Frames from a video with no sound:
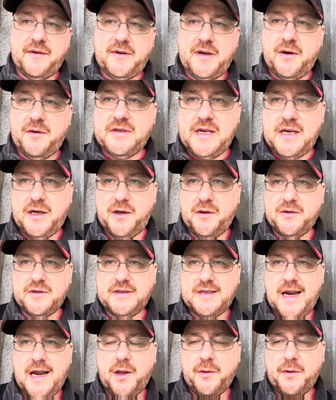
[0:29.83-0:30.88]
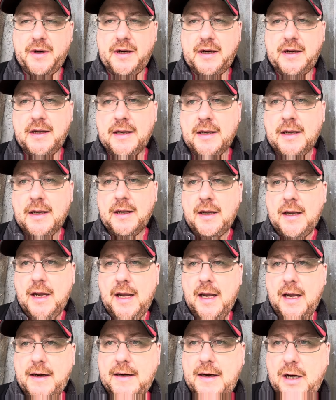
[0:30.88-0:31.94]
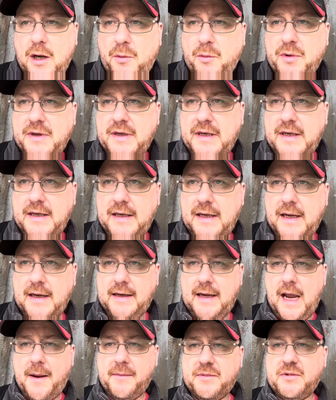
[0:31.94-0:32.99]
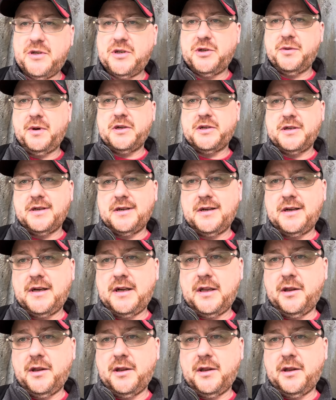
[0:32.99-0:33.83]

of Tarasenko's salary to help with the cap situation.